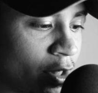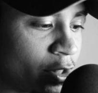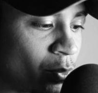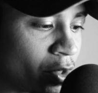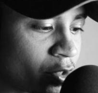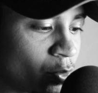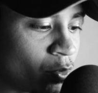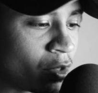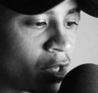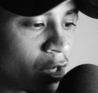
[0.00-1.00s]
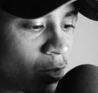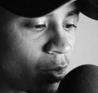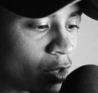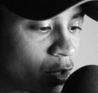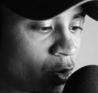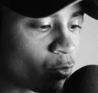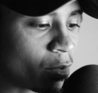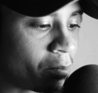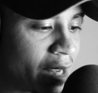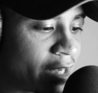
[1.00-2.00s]
and you want to quote unquote
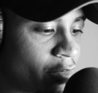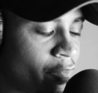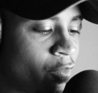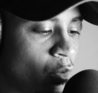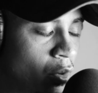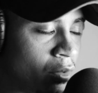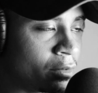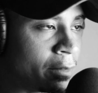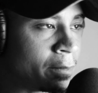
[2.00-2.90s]
remain a fool,